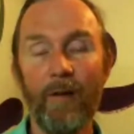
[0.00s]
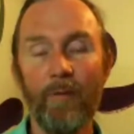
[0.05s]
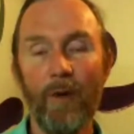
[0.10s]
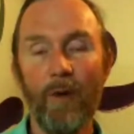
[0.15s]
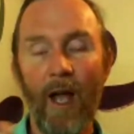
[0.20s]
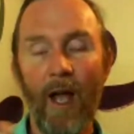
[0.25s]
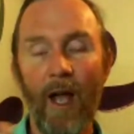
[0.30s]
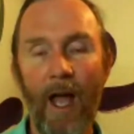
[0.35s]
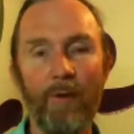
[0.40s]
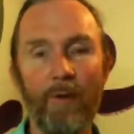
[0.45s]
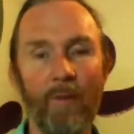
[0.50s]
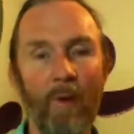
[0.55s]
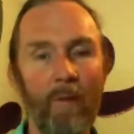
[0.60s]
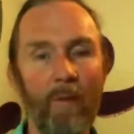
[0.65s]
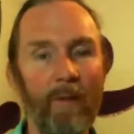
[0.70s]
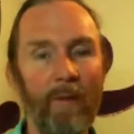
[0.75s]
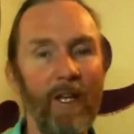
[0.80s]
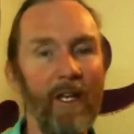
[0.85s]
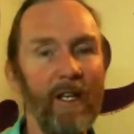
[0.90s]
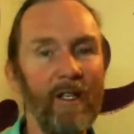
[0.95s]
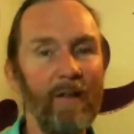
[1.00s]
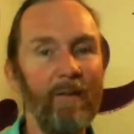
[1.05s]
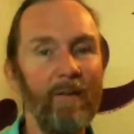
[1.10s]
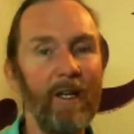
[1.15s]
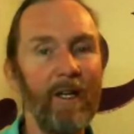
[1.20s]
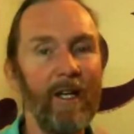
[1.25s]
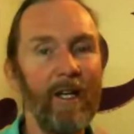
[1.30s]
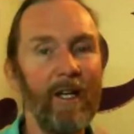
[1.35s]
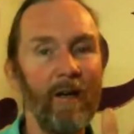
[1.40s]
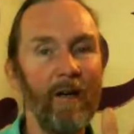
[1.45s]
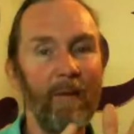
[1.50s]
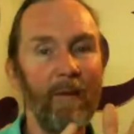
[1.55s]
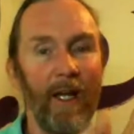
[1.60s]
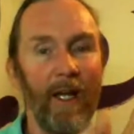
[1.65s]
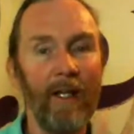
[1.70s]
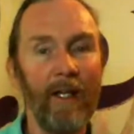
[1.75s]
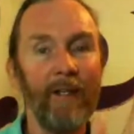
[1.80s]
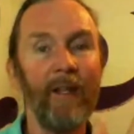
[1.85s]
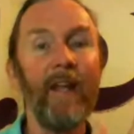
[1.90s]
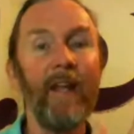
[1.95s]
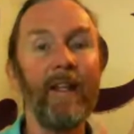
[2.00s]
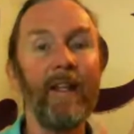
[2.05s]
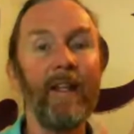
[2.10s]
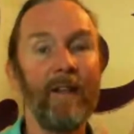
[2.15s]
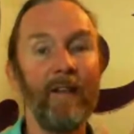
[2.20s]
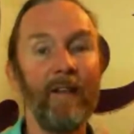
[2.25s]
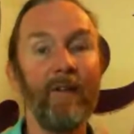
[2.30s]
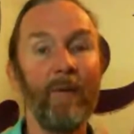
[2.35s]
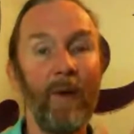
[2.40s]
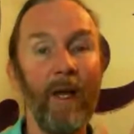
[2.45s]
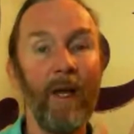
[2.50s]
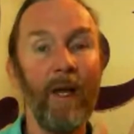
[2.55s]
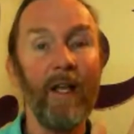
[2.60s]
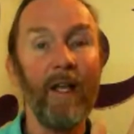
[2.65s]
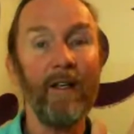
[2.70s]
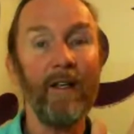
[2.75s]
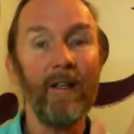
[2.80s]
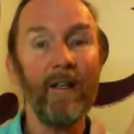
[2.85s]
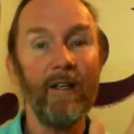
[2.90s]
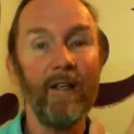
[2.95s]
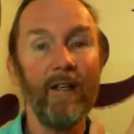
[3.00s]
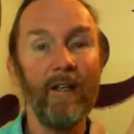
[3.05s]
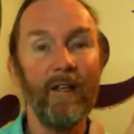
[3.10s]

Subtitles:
Perhaps we begin to become enlightened. The